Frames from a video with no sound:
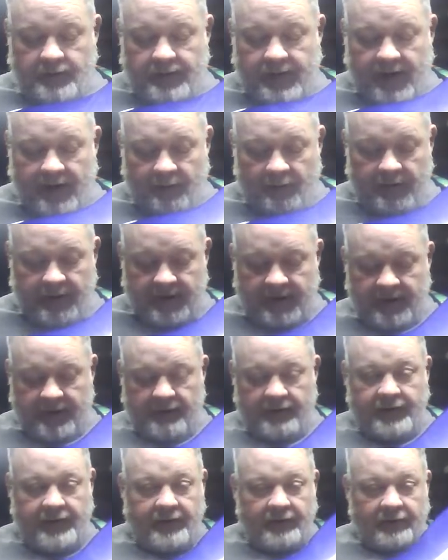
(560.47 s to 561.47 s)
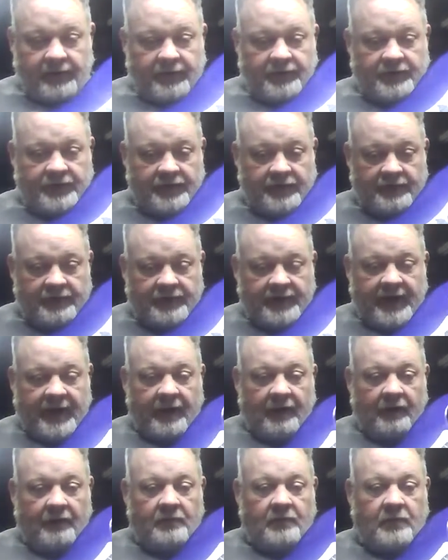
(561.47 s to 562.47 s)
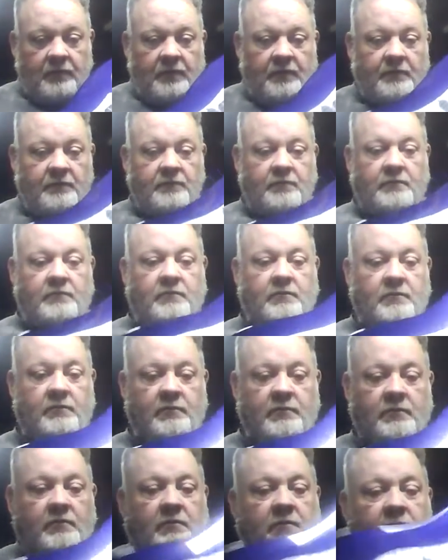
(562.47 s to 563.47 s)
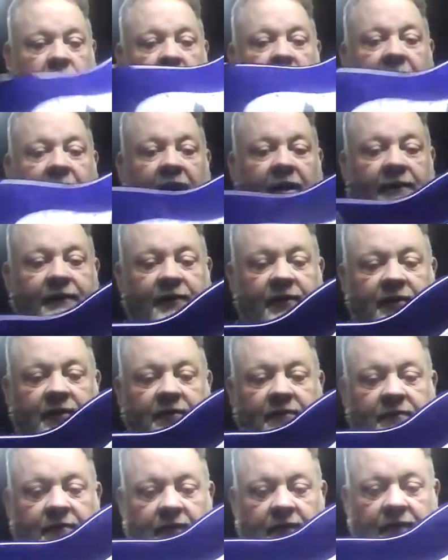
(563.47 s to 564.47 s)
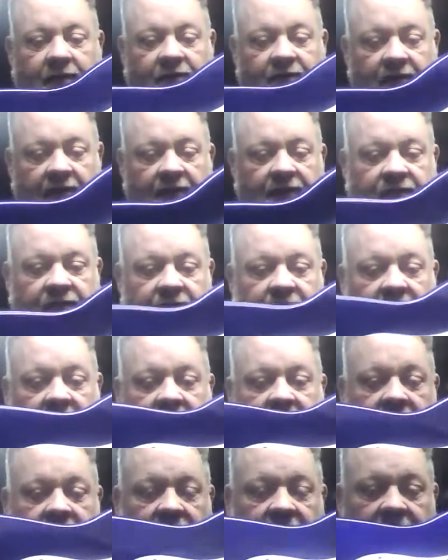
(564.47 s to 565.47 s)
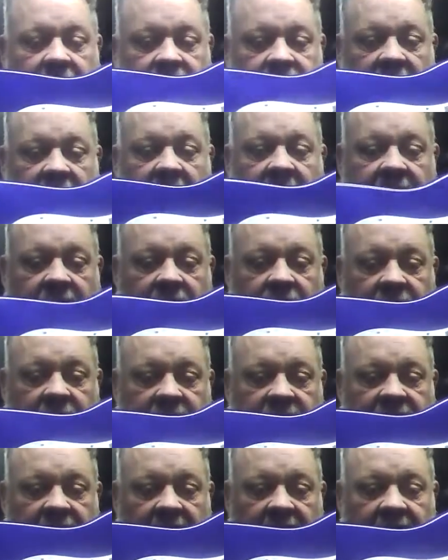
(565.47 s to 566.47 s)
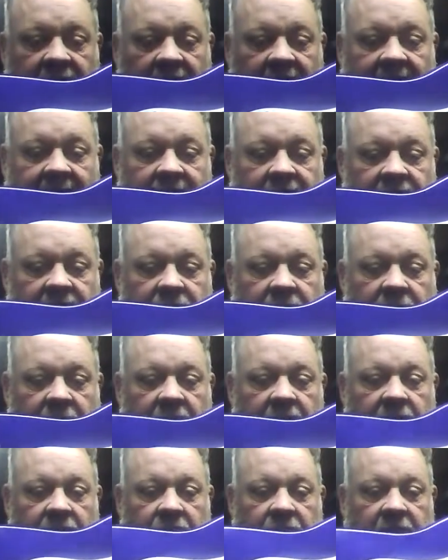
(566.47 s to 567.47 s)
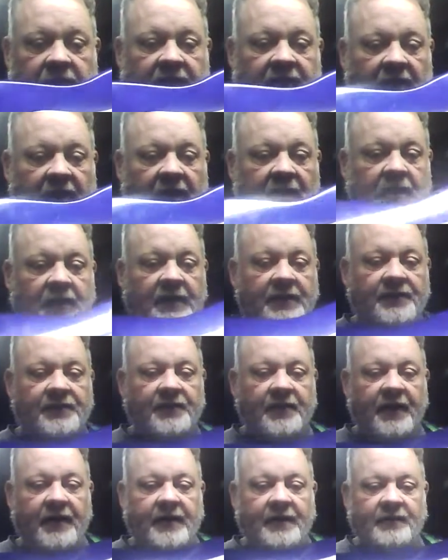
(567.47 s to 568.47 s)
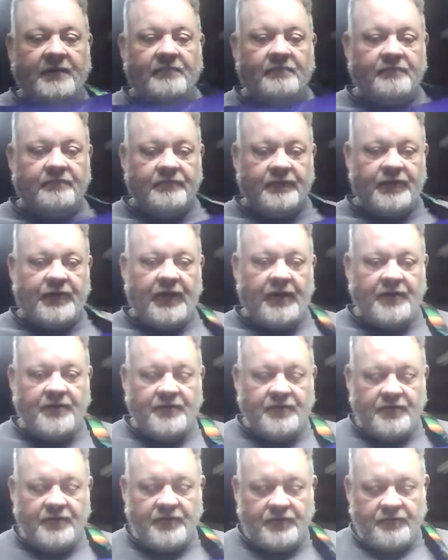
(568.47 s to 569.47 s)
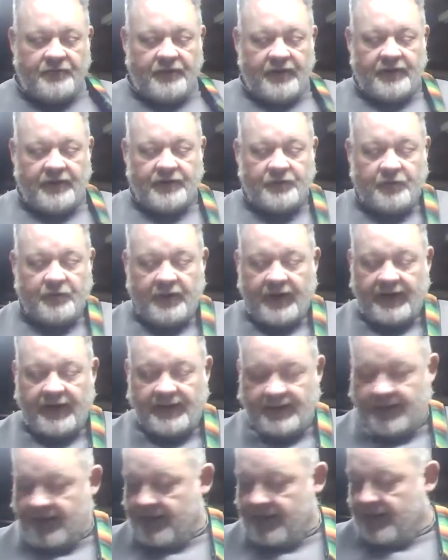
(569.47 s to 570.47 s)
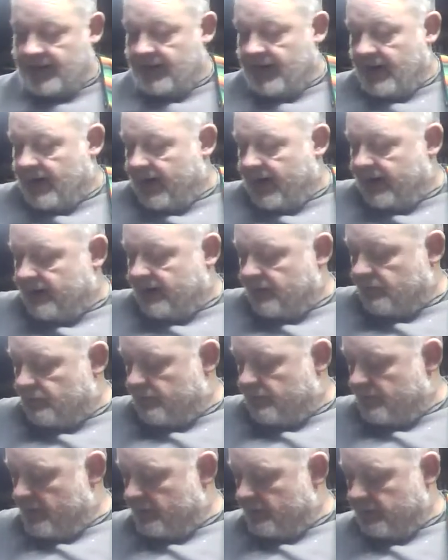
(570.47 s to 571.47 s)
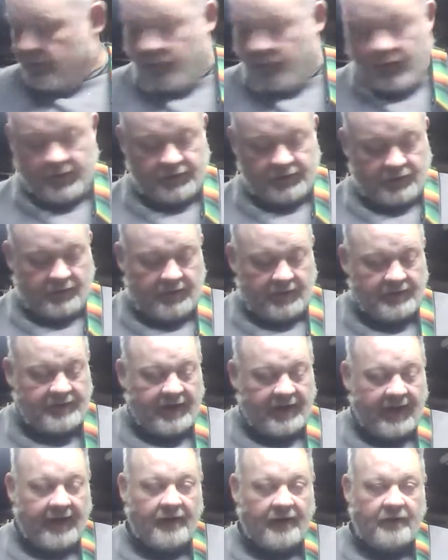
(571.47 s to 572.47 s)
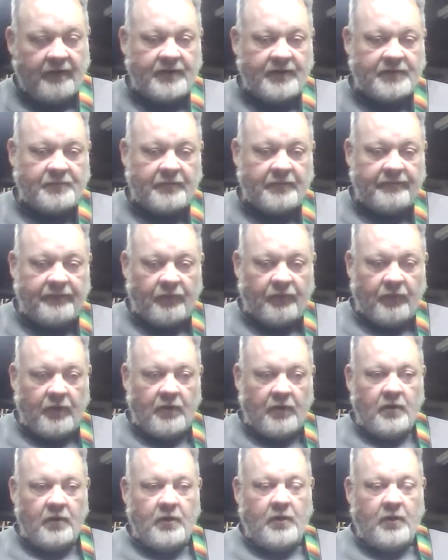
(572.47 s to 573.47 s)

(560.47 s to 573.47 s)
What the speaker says: that went downhill using those. Now, I have to, it's not as accurate as I'd like it to be because I changed the strings when I did it. And I don't remember what strings I had on this before